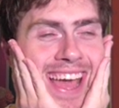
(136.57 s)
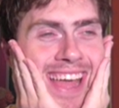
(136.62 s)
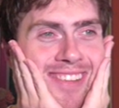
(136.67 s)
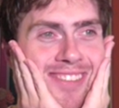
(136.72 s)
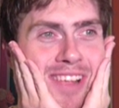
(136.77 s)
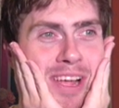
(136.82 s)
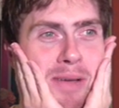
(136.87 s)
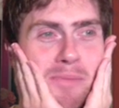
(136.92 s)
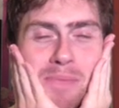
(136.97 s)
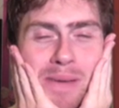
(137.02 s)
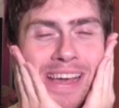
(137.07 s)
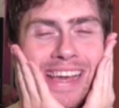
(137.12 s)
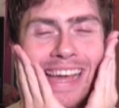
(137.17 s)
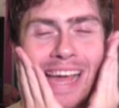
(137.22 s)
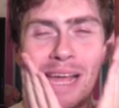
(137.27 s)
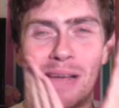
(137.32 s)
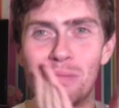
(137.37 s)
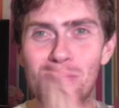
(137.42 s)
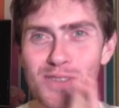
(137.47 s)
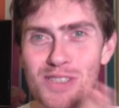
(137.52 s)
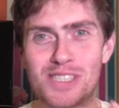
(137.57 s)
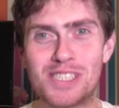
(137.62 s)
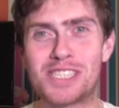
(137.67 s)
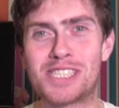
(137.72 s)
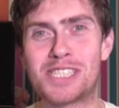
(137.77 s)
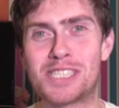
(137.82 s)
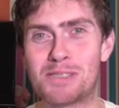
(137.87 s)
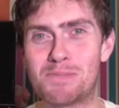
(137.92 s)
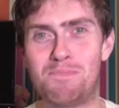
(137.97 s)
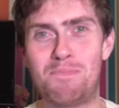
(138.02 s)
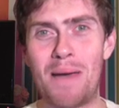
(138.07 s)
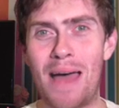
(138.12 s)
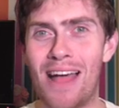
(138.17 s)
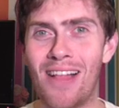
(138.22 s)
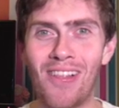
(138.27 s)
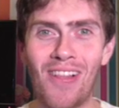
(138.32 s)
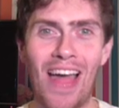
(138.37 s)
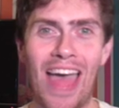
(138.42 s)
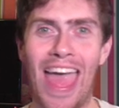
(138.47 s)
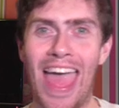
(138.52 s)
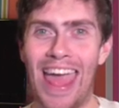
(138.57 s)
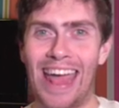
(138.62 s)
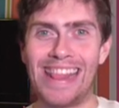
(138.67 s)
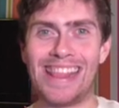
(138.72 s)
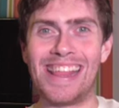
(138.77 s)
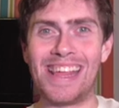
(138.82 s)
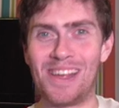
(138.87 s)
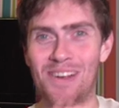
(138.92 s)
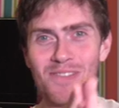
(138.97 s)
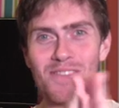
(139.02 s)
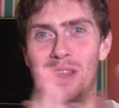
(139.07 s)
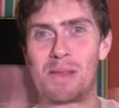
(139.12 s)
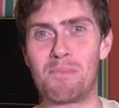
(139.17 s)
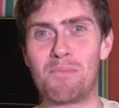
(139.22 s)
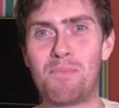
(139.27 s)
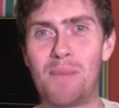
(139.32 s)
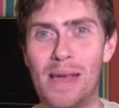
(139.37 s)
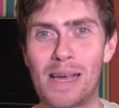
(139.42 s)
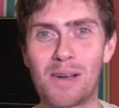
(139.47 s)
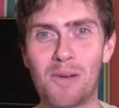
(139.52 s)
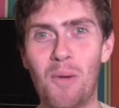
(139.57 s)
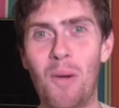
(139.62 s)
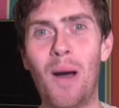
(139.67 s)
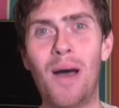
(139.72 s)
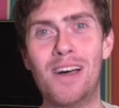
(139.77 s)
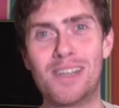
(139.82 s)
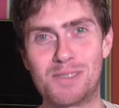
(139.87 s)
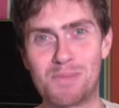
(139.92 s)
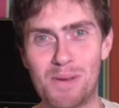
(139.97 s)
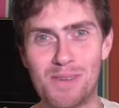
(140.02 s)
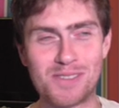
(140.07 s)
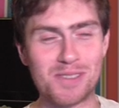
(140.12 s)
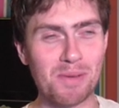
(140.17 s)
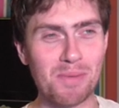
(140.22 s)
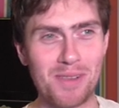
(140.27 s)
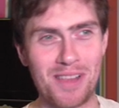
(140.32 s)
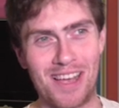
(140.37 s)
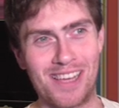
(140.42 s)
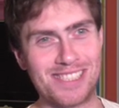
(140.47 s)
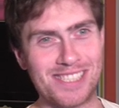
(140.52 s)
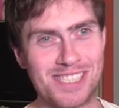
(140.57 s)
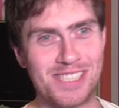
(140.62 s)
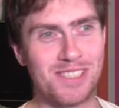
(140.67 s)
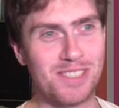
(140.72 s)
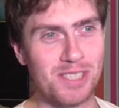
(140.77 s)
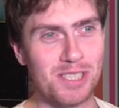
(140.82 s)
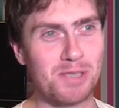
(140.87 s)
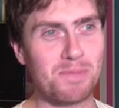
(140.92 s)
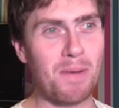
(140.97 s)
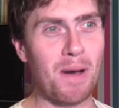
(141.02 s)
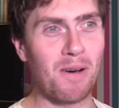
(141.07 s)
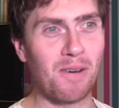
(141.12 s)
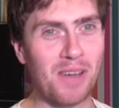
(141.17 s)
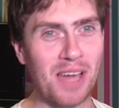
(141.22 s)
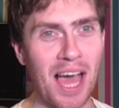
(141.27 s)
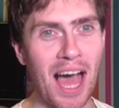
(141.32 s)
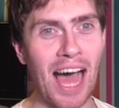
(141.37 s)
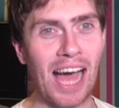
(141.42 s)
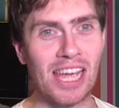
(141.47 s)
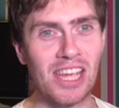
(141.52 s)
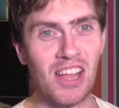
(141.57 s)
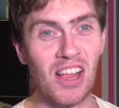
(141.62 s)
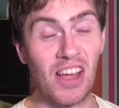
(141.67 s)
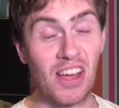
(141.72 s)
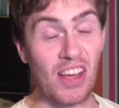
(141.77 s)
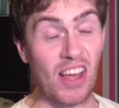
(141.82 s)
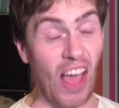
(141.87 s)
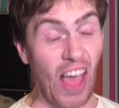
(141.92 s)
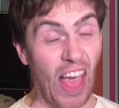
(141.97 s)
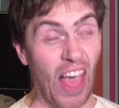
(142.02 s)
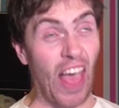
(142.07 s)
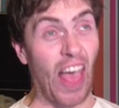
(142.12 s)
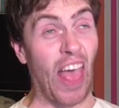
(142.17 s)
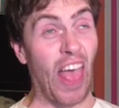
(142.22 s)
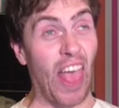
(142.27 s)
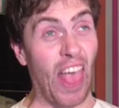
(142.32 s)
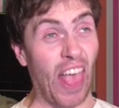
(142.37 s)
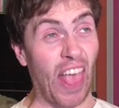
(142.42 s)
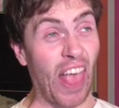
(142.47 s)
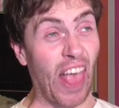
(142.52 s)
It's like being able to spell any of the big words, but if someone asks you to spell cat, you're like,